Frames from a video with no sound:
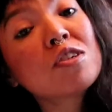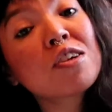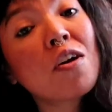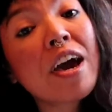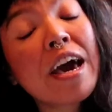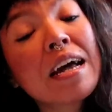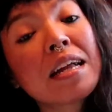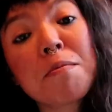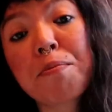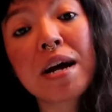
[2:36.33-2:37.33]
Just go ahead
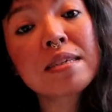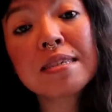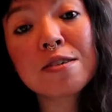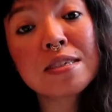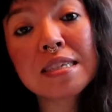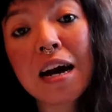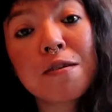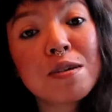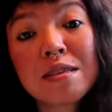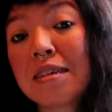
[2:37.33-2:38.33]
and practice
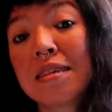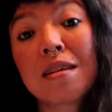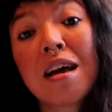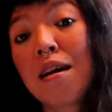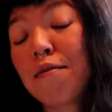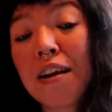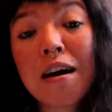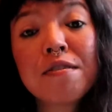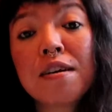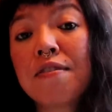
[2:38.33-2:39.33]
yourself with this
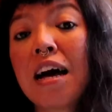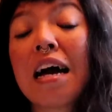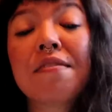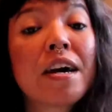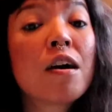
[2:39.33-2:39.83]
Flower of Llife.